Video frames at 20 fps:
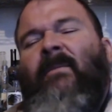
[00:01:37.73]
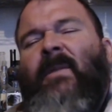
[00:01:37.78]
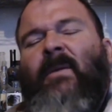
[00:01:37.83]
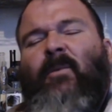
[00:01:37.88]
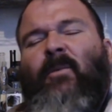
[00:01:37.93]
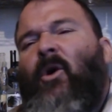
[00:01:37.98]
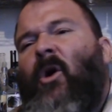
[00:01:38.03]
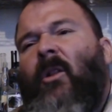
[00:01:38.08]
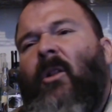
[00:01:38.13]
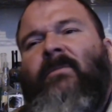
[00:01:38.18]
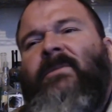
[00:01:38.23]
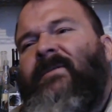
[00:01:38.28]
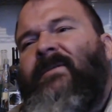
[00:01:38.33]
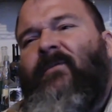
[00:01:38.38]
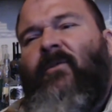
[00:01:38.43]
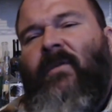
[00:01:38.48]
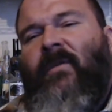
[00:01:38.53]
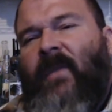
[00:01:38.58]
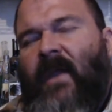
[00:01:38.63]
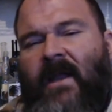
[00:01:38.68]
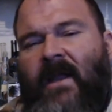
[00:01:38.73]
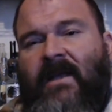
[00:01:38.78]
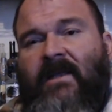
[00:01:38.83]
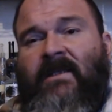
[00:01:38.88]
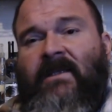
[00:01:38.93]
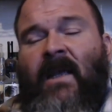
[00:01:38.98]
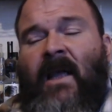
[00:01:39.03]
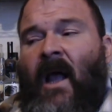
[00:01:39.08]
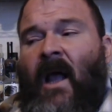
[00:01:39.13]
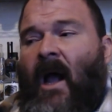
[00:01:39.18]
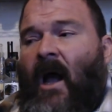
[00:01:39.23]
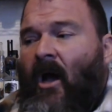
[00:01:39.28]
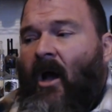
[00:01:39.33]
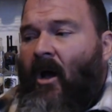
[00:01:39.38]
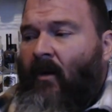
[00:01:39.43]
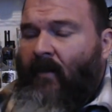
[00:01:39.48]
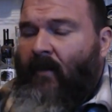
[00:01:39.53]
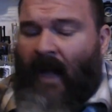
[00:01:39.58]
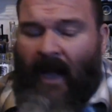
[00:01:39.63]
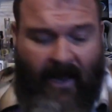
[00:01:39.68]
People call them different things.
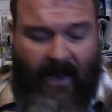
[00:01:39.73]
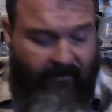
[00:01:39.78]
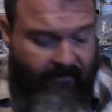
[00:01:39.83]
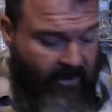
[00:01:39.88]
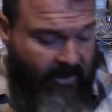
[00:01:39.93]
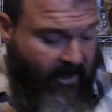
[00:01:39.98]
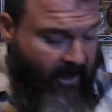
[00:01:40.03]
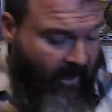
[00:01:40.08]
I have